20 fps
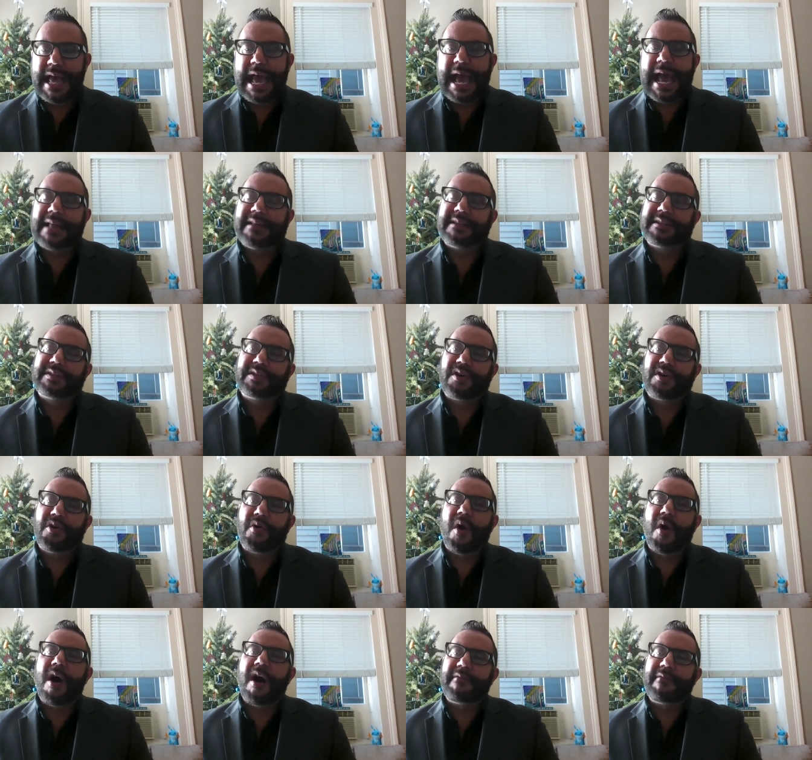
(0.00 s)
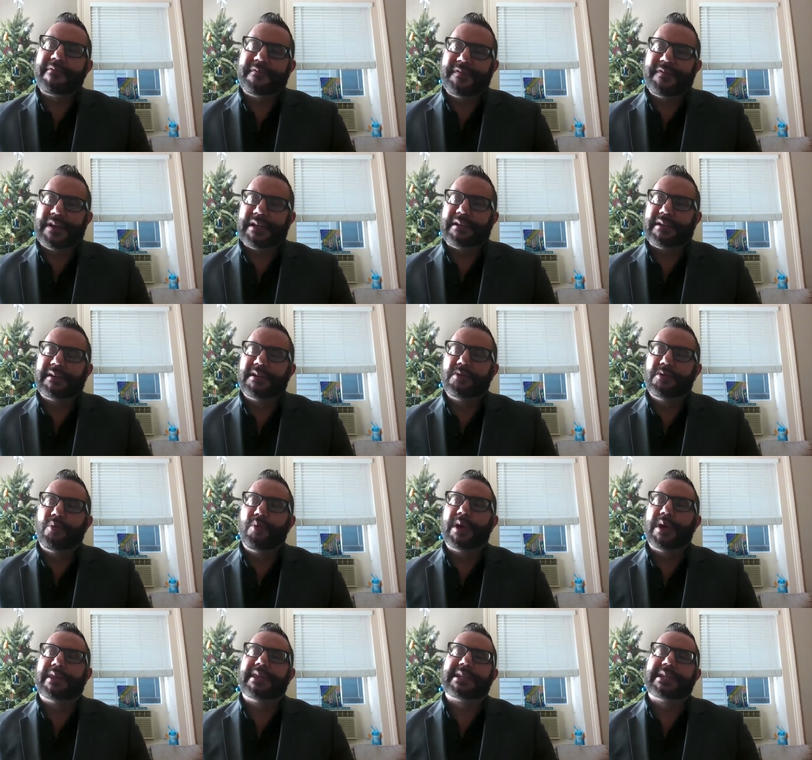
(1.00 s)
And so often
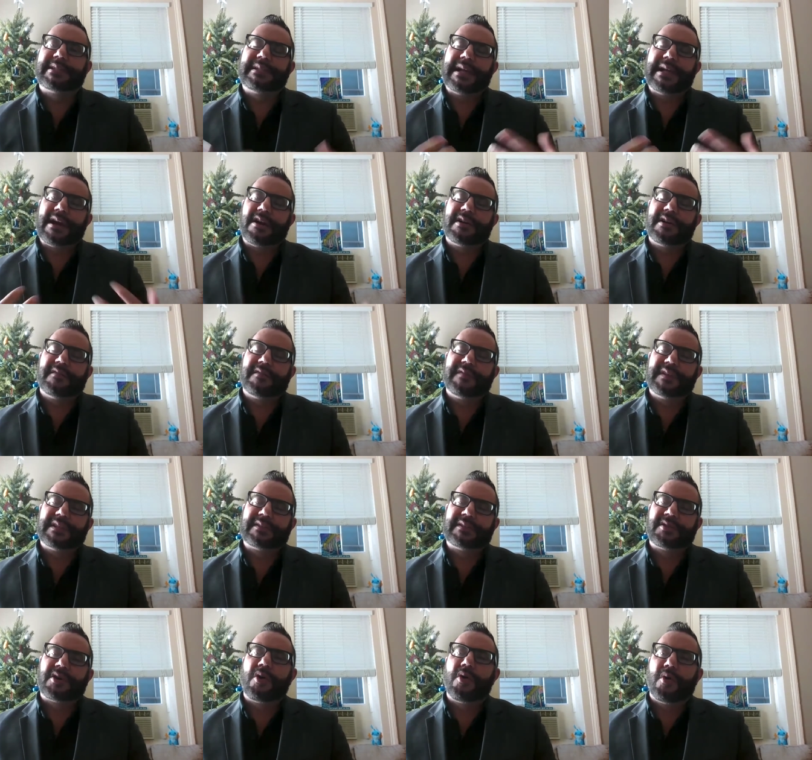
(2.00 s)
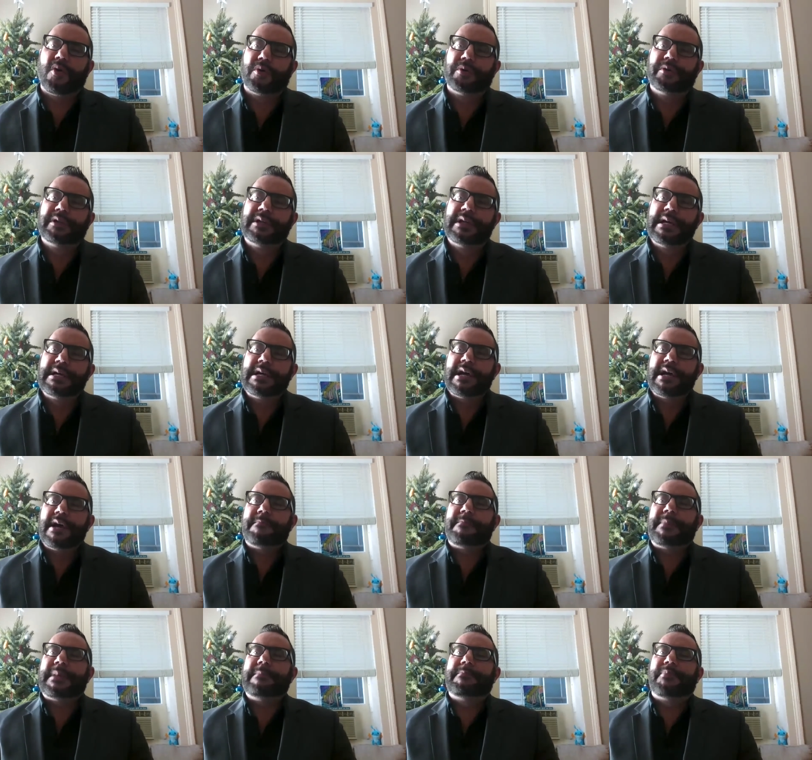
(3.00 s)
when this narrative is told,
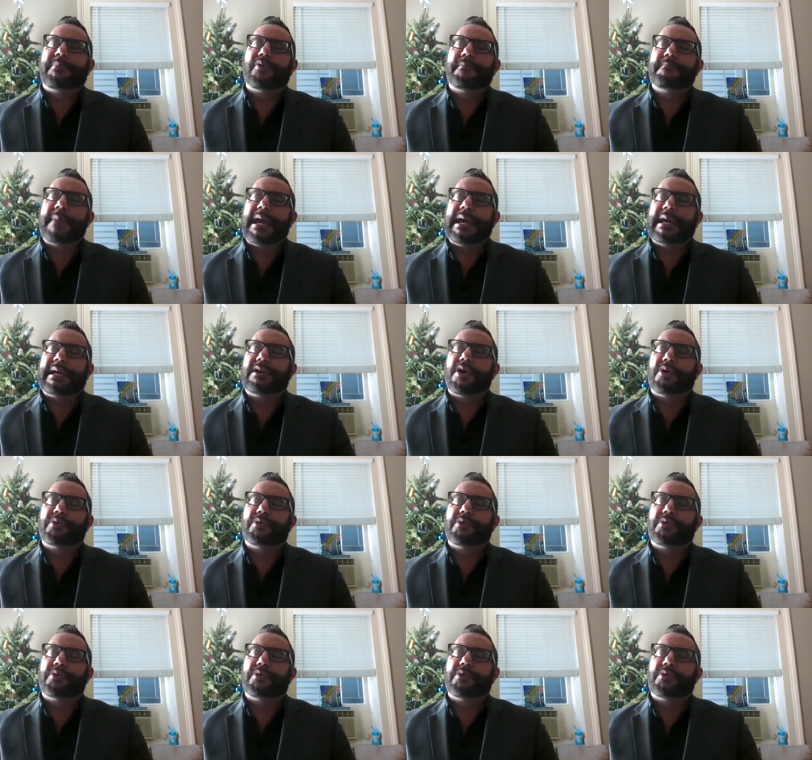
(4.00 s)
people may